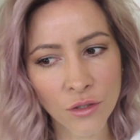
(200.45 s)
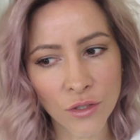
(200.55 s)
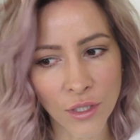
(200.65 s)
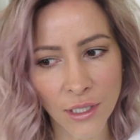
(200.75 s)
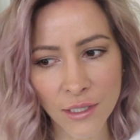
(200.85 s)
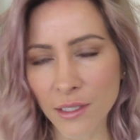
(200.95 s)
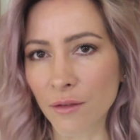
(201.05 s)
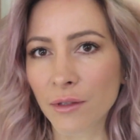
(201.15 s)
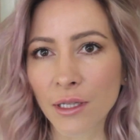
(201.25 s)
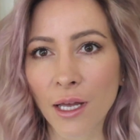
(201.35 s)
So you get
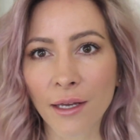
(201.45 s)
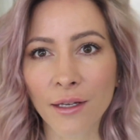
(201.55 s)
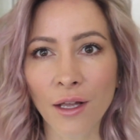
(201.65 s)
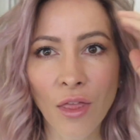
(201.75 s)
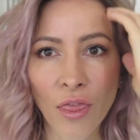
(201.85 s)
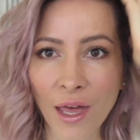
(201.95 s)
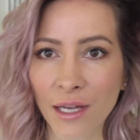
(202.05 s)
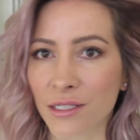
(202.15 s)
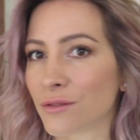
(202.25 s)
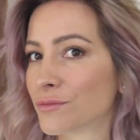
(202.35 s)
something like
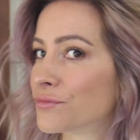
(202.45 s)
that.